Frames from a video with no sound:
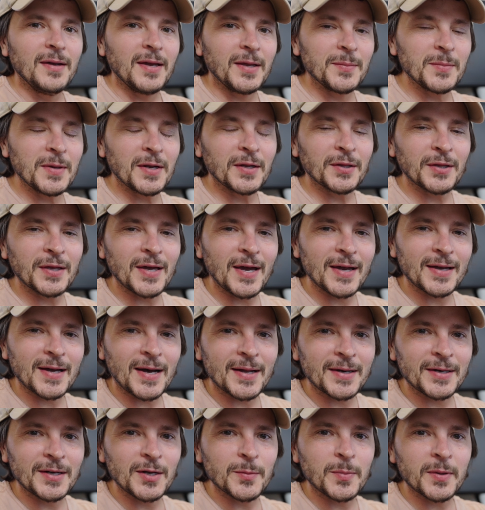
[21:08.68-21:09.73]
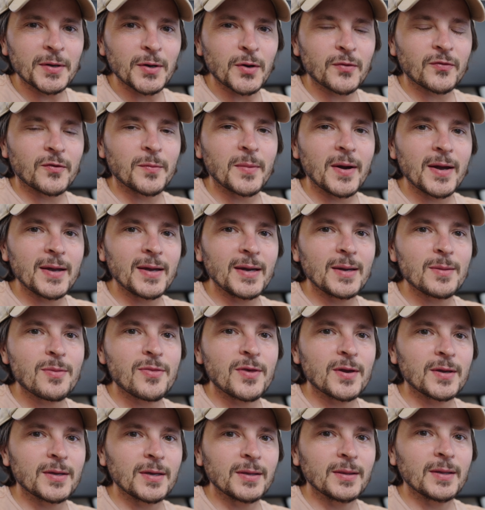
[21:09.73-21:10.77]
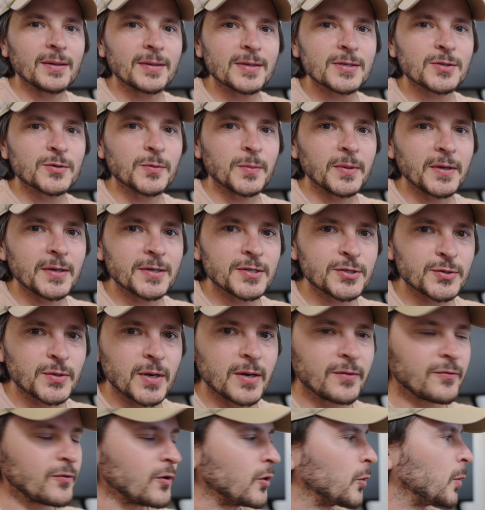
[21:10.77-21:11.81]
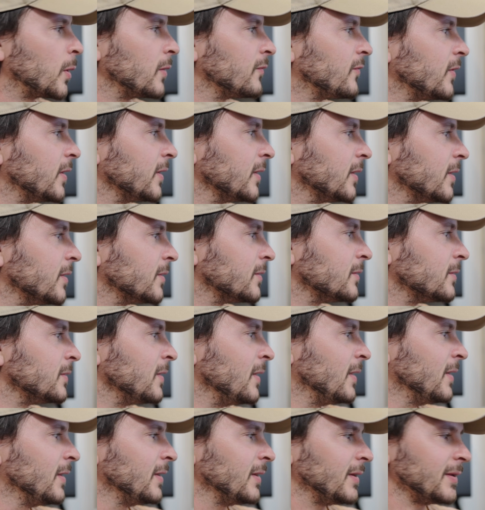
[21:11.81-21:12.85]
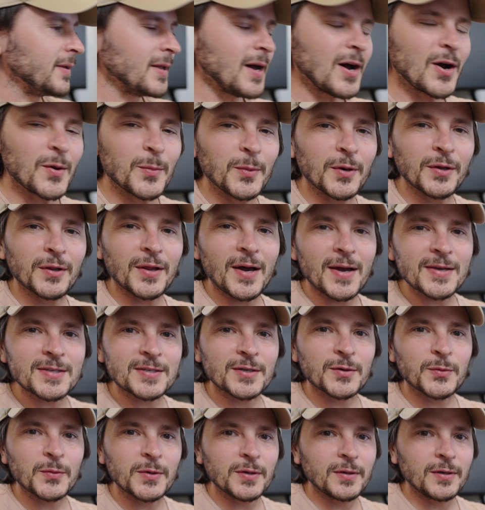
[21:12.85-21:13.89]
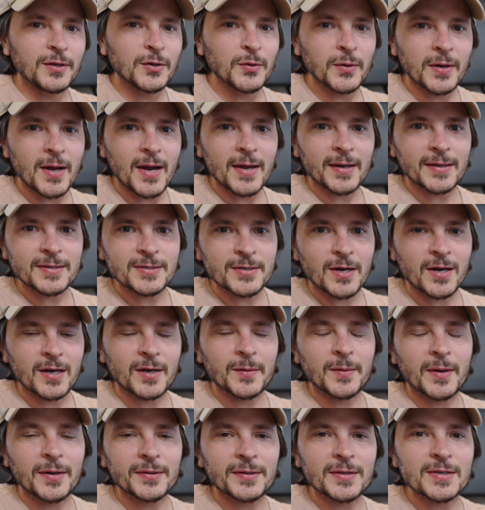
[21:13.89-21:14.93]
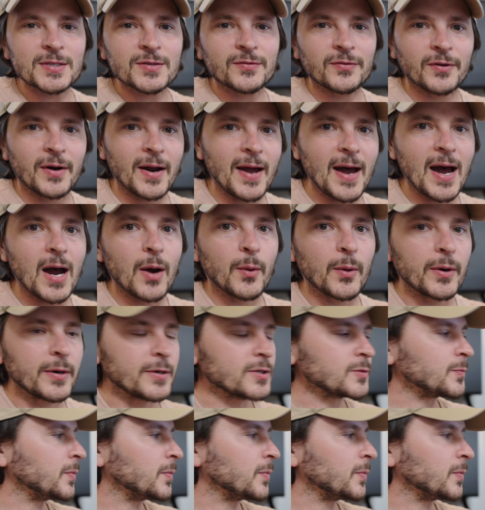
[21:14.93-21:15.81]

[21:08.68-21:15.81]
Admittedly, I got in a bit over my head thinking that this would be a straightforward video, and now I'm realizing you and I could talk about this for hours,